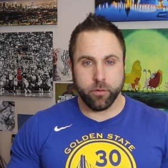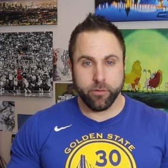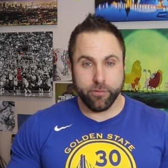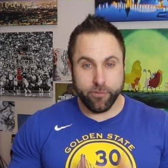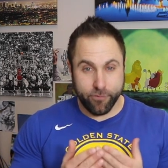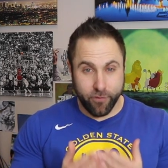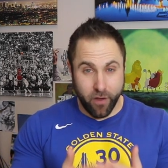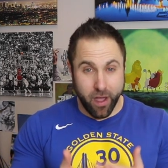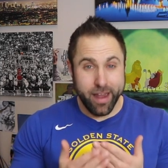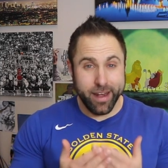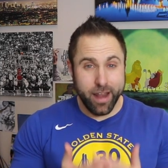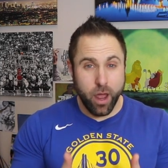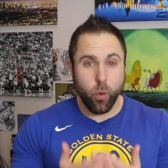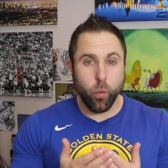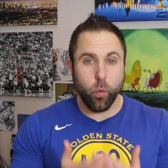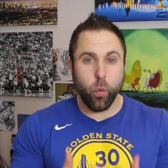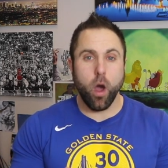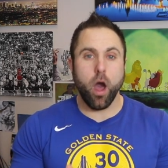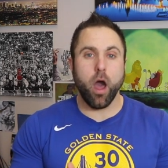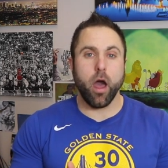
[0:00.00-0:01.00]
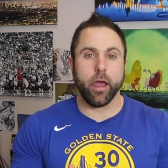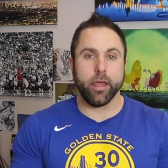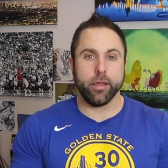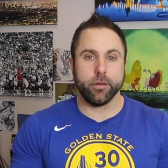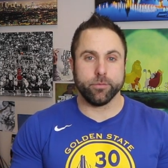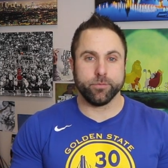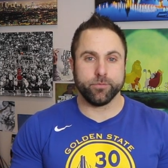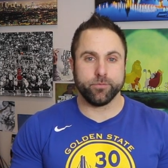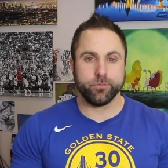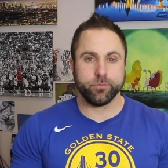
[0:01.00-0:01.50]
Find out why.
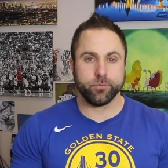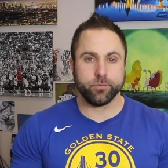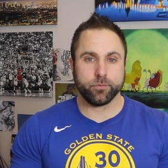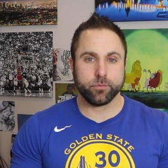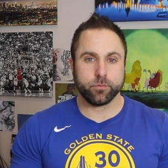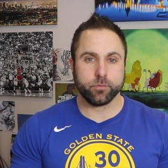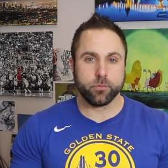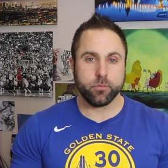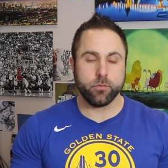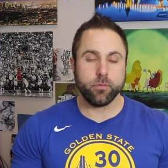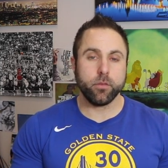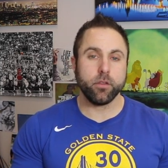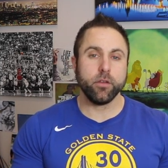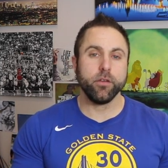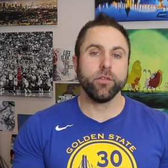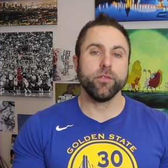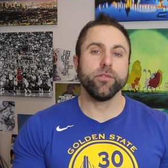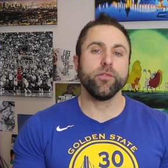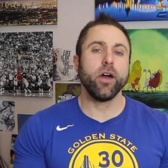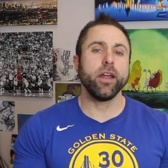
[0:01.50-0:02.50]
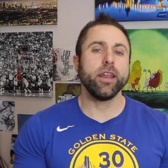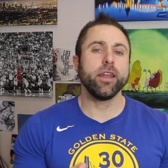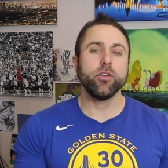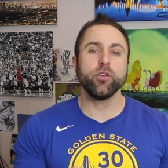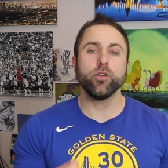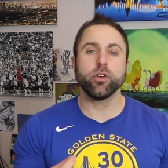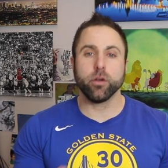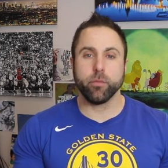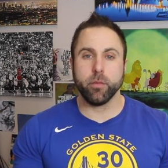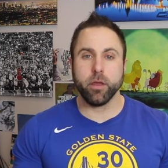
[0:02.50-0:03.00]
Find out
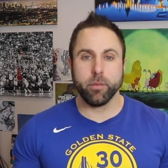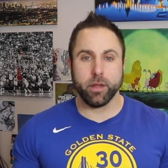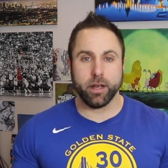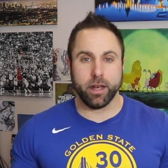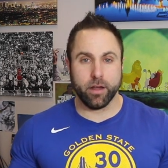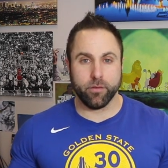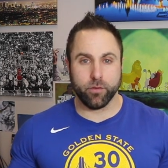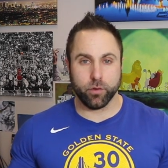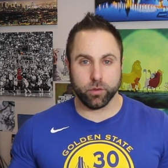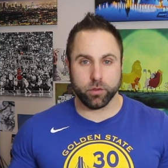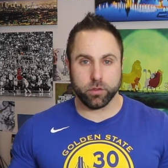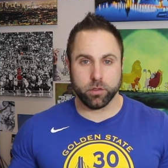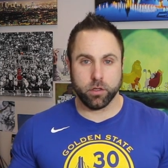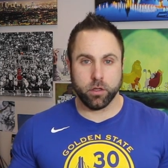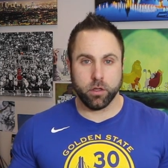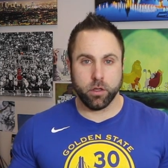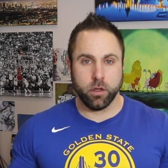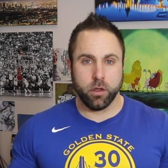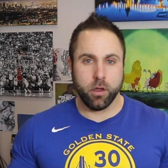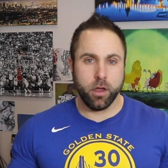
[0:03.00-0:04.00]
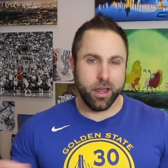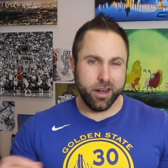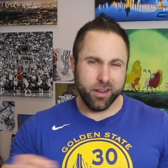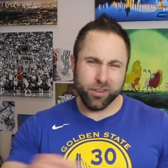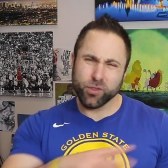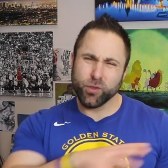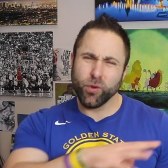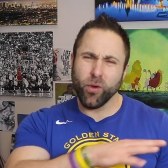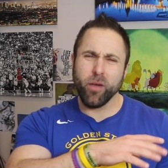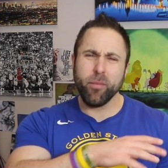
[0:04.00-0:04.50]
your commitment levels. And I'll
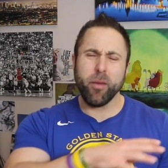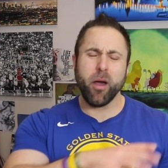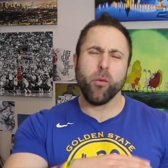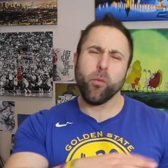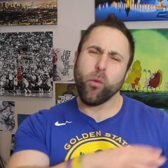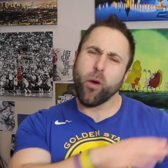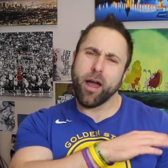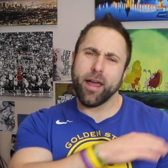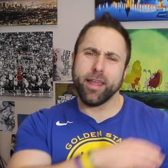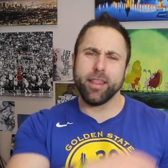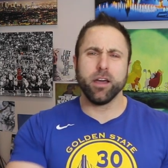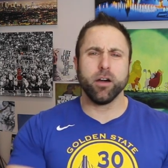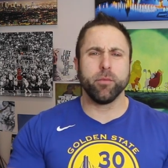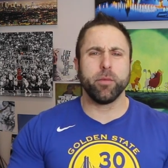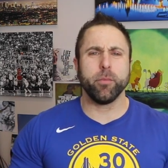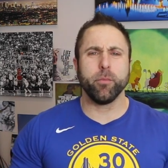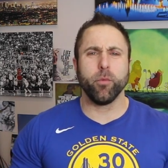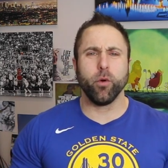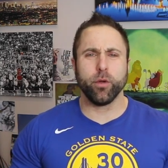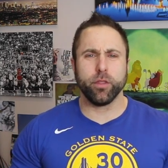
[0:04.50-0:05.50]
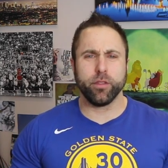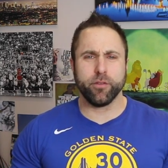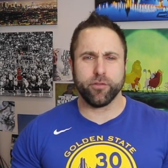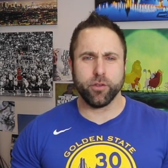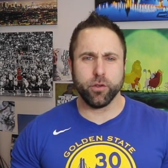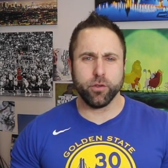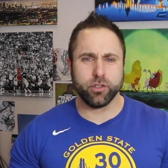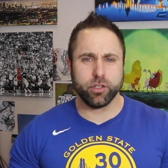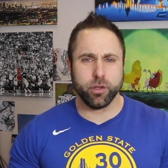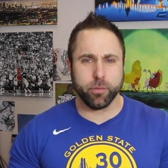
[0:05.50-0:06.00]
talk about why a little bit more in the
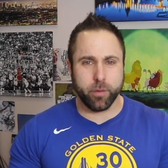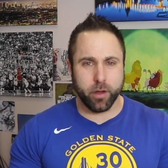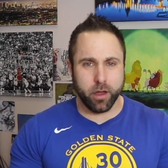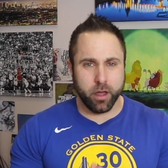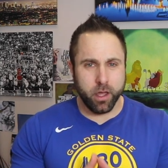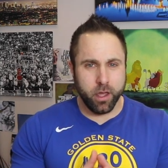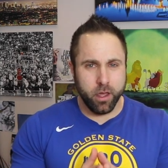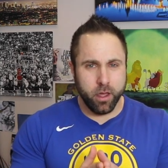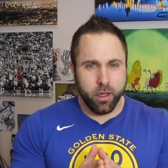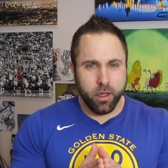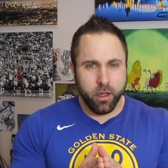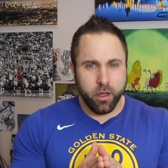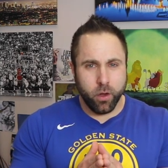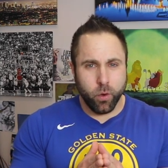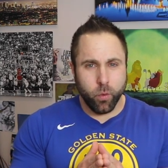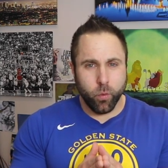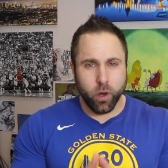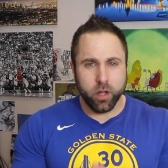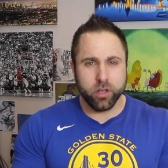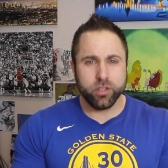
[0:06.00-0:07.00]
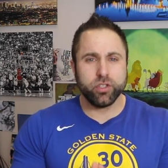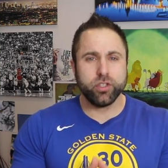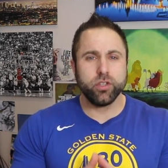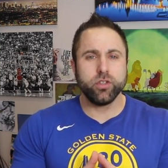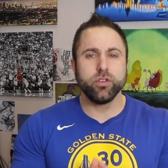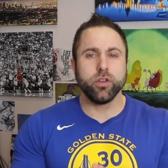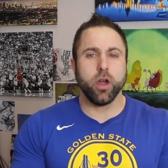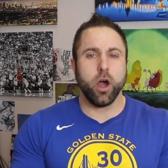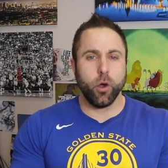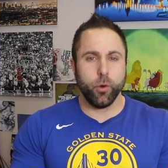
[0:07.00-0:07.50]
future, but once
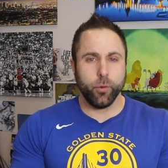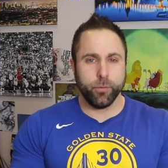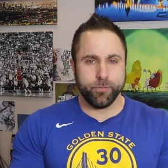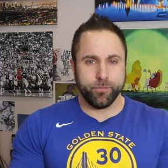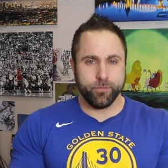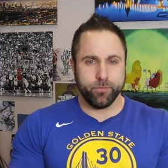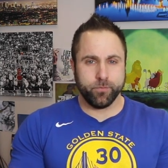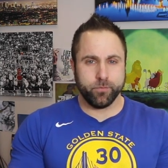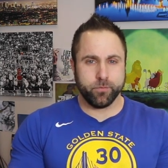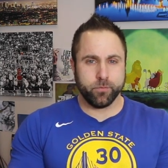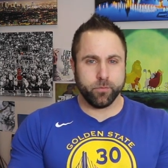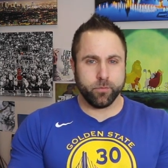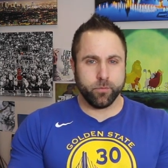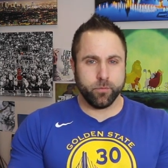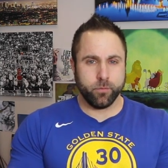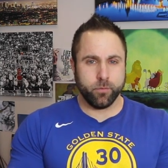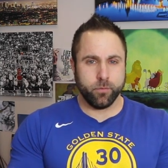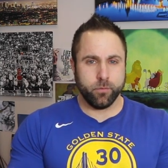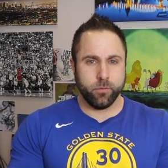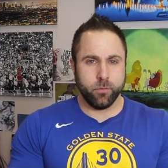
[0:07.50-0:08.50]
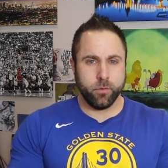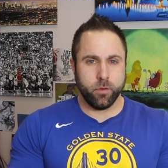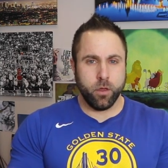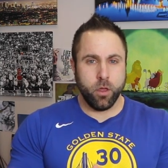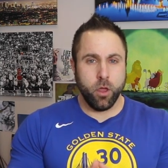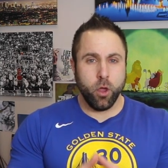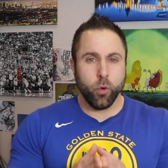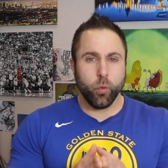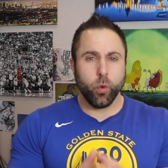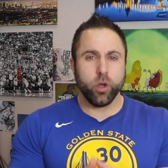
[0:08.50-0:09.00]
you know,
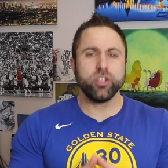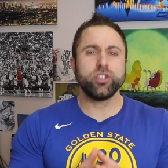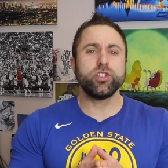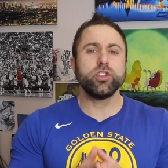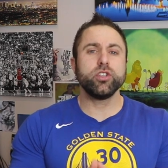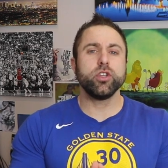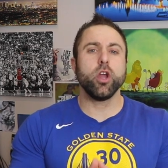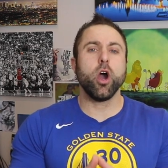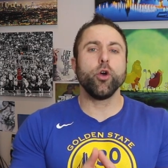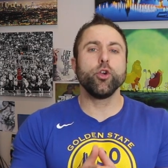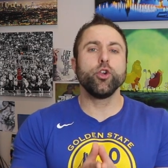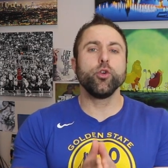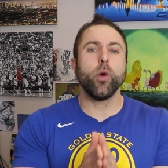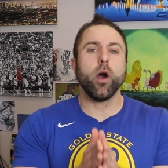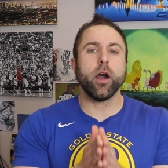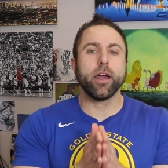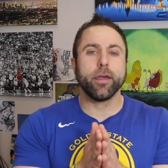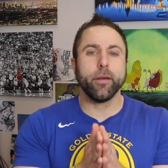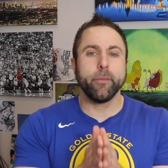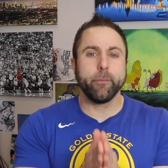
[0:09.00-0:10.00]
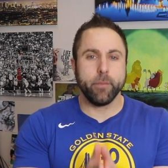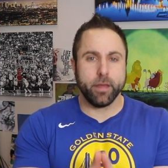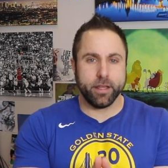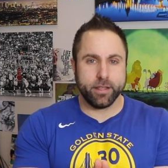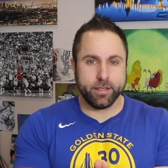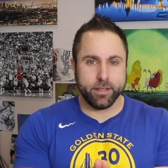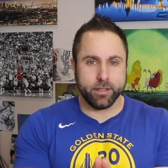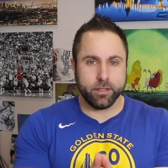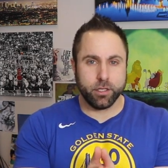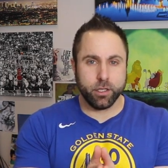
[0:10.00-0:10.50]
once you know you are
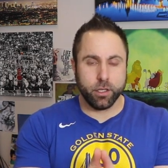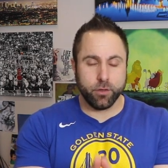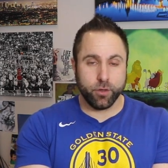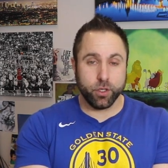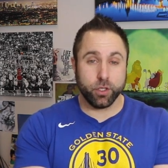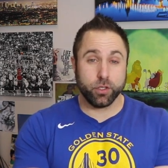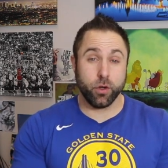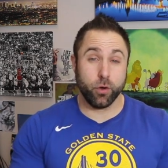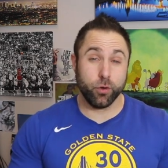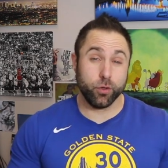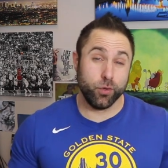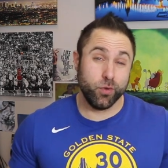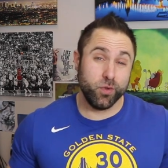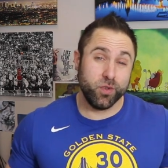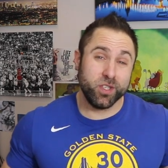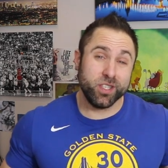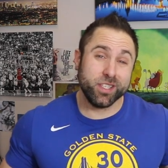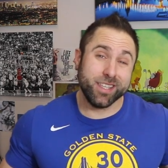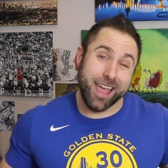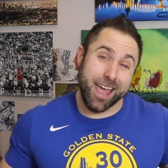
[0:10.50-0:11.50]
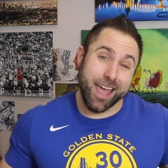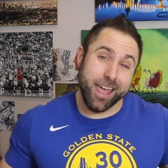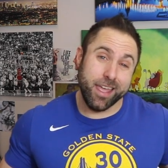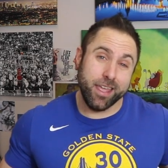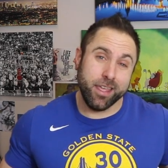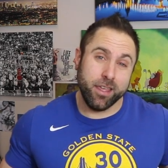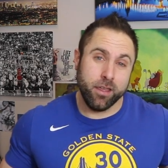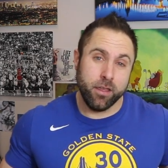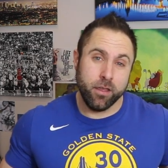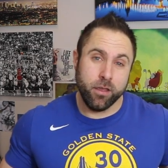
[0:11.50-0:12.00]
committed to the result, you
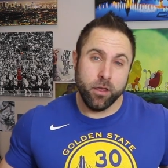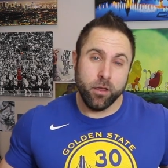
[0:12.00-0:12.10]
say,